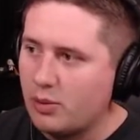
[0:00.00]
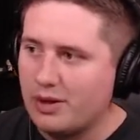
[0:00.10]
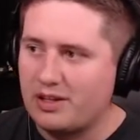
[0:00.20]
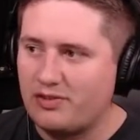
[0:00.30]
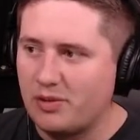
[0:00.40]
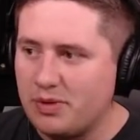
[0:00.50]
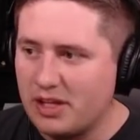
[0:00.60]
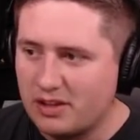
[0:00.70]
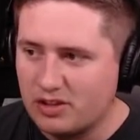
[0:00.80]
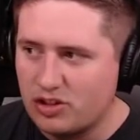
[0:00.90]
We just have to
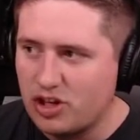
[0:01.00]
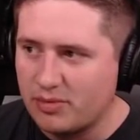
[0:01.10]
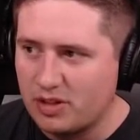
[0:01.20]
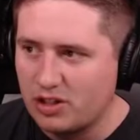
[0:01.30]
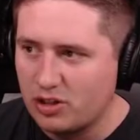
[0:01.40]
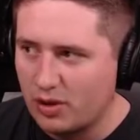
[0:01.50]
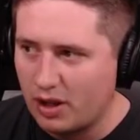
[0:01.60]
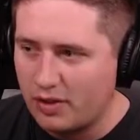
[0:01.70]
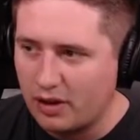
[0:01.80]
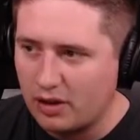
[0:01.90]
beat this gym to do
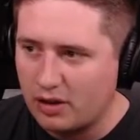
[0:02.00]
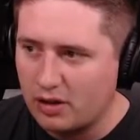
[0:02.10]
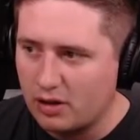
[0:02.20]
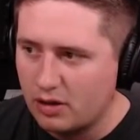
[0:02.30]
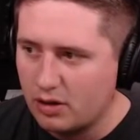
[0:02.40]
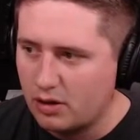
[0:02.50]
it, I think.